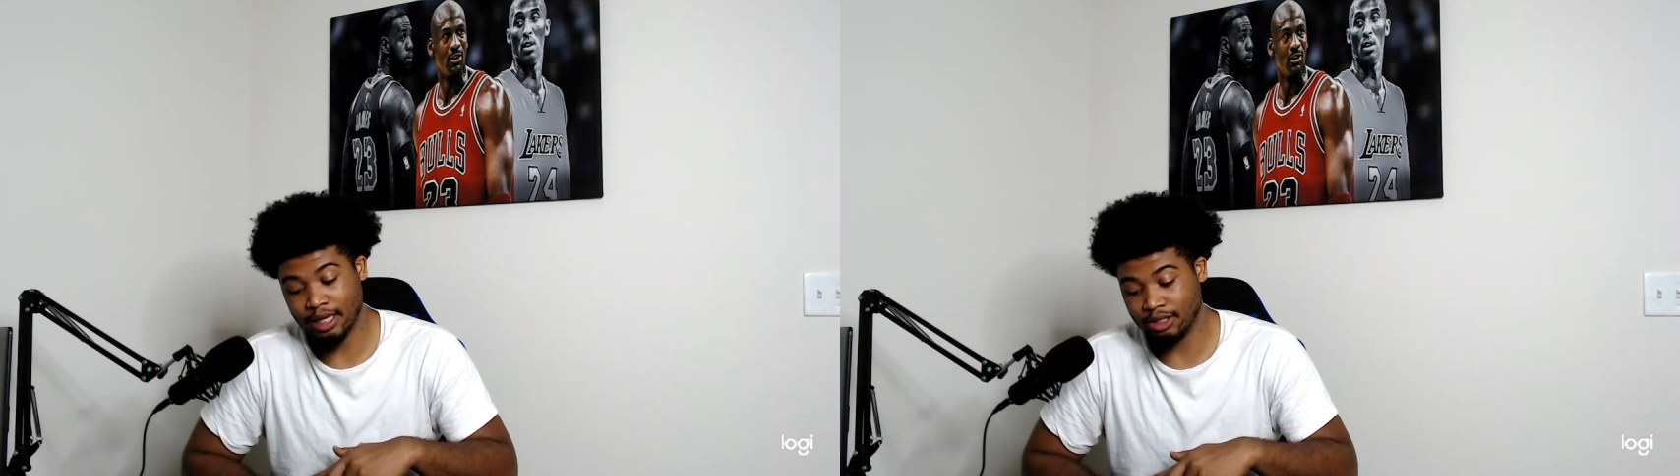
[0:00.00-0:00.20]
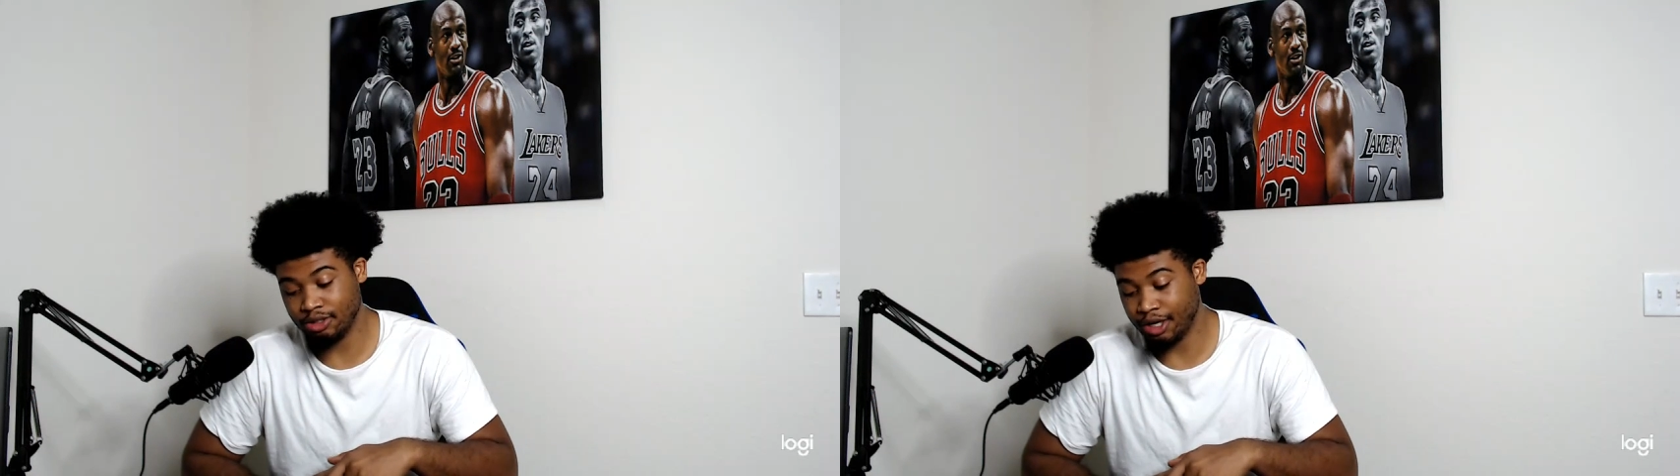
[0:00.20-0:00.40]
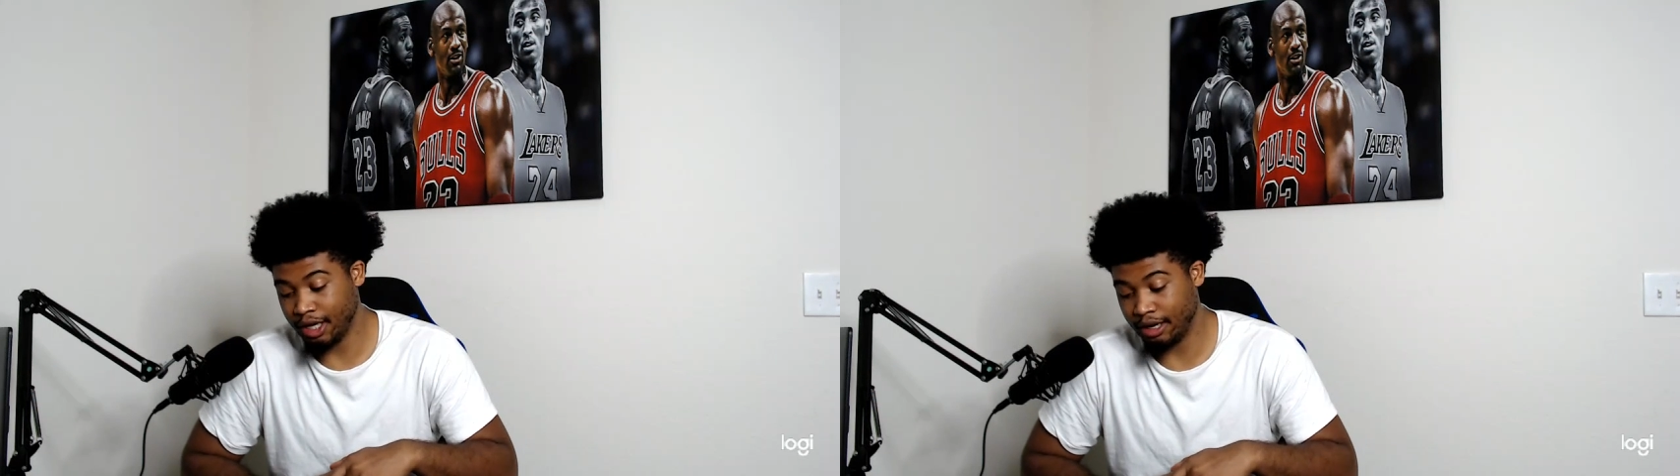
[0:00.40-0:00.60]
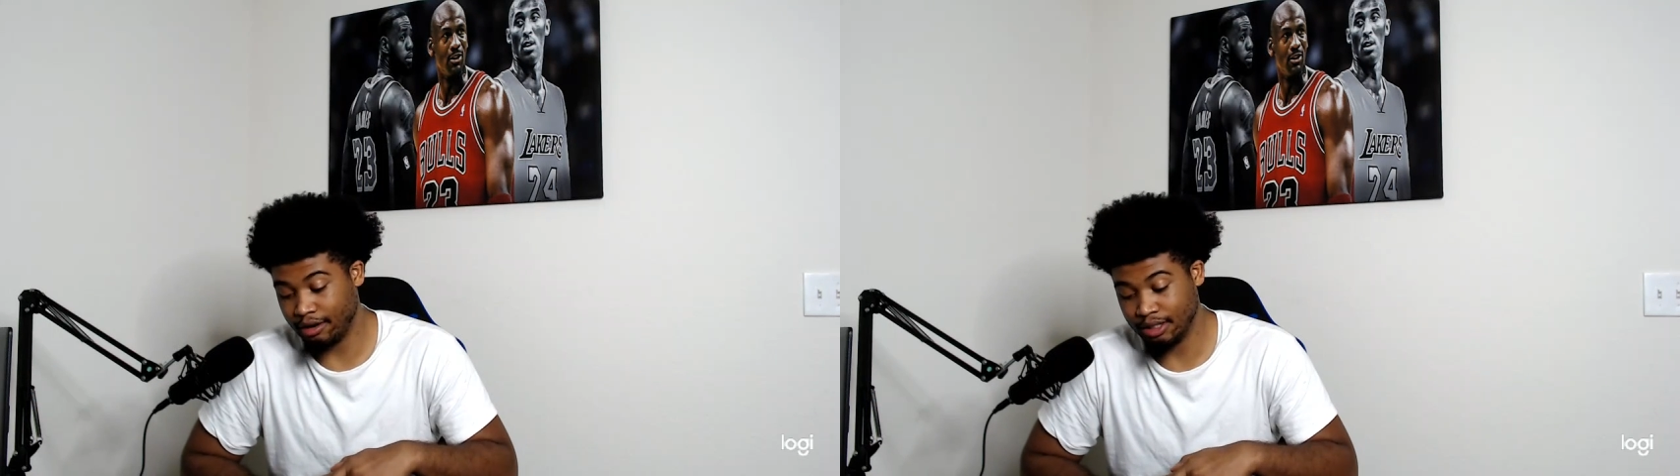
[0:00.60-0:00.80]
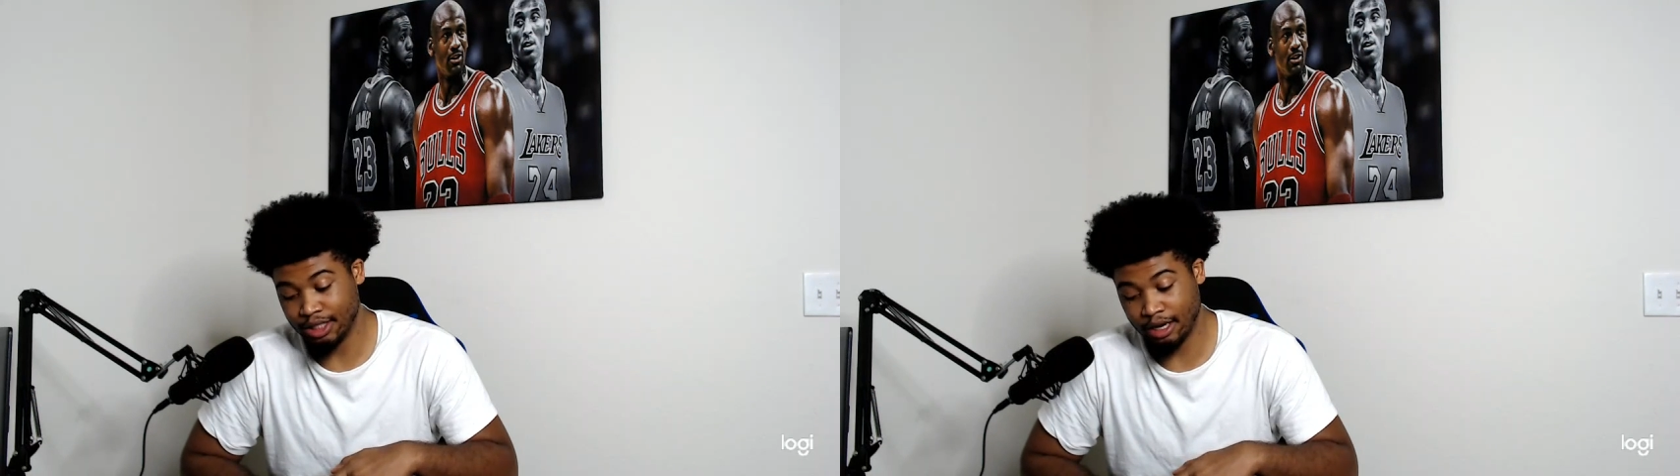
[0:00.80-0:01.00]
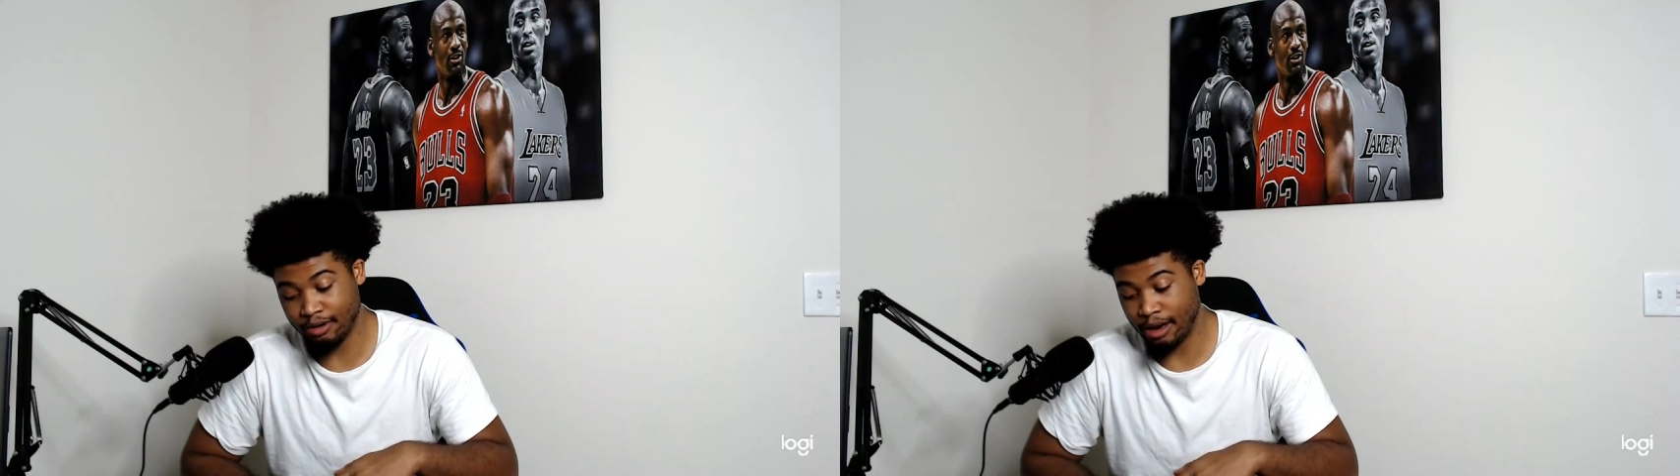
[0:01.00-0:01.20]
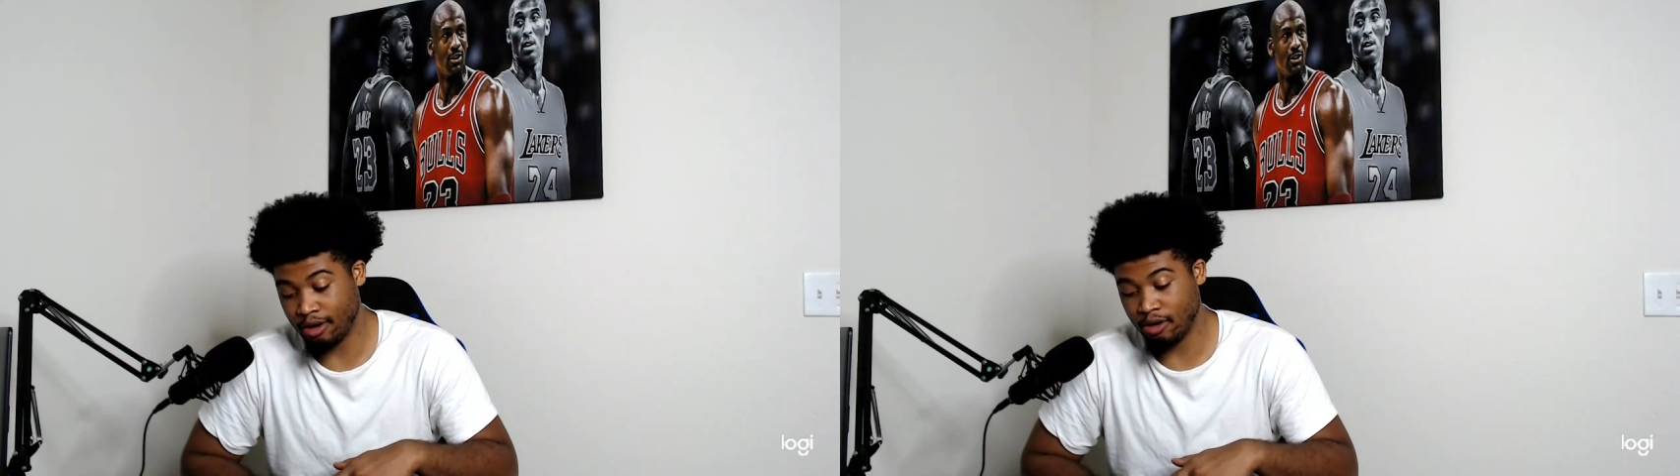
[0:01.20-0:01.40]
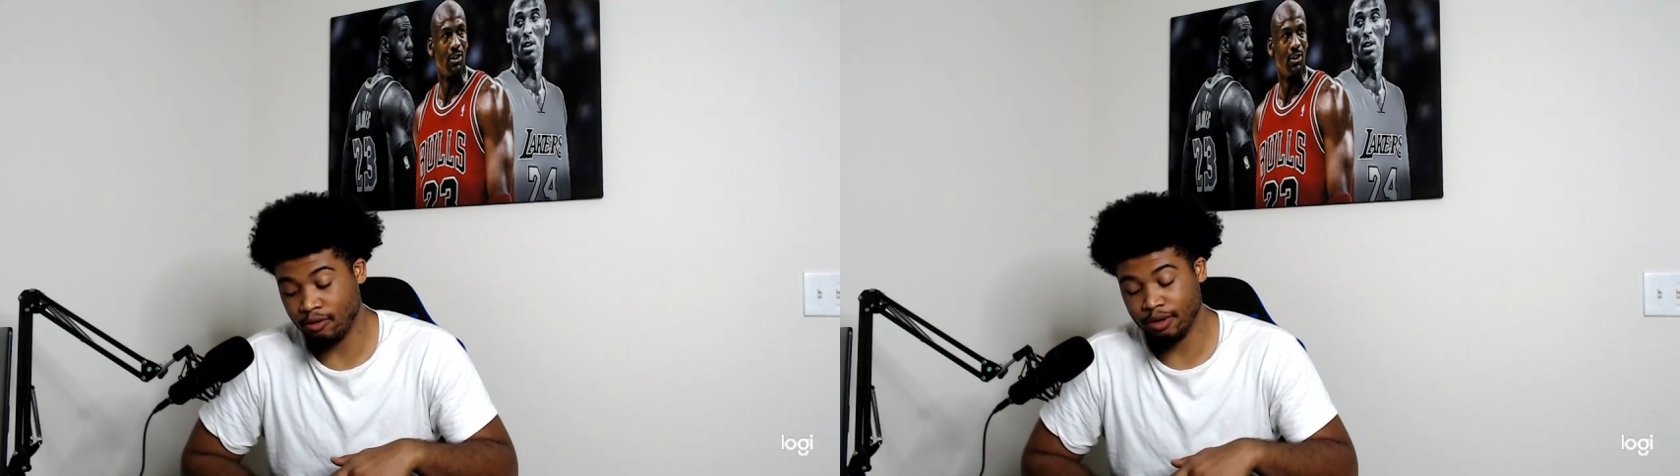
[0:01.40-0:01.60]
Jay Crowder over